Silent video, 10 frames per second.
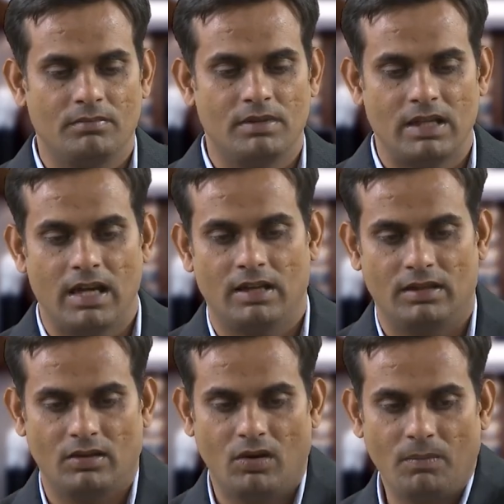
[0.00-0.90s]
J
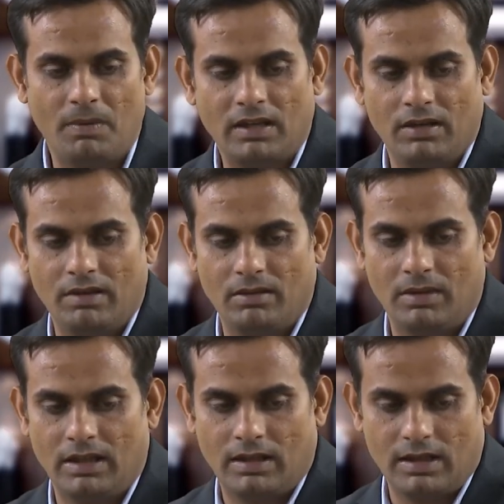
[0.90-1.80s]
of a given
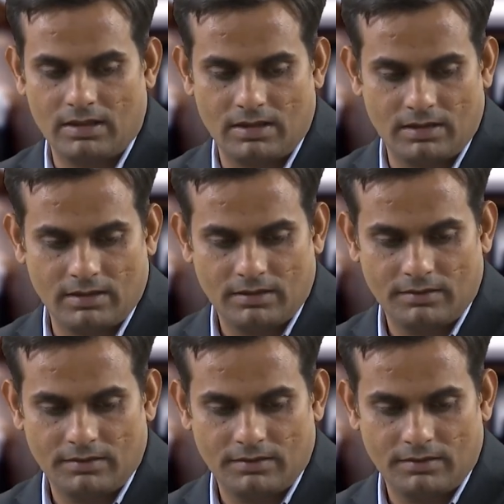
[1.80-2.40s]
matrix.